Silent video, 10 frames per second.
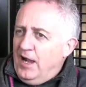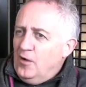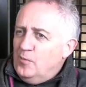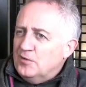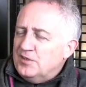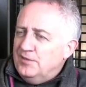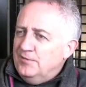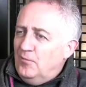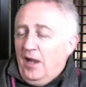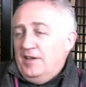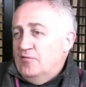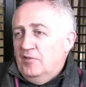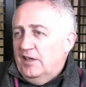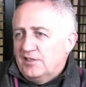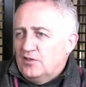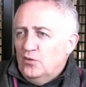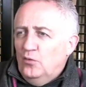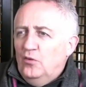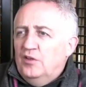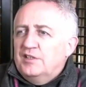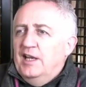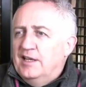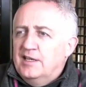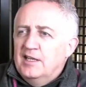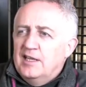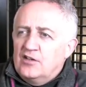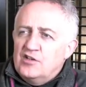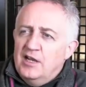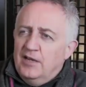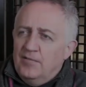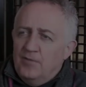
I almost well, I didn't realize at all that Sandy Keith actually had a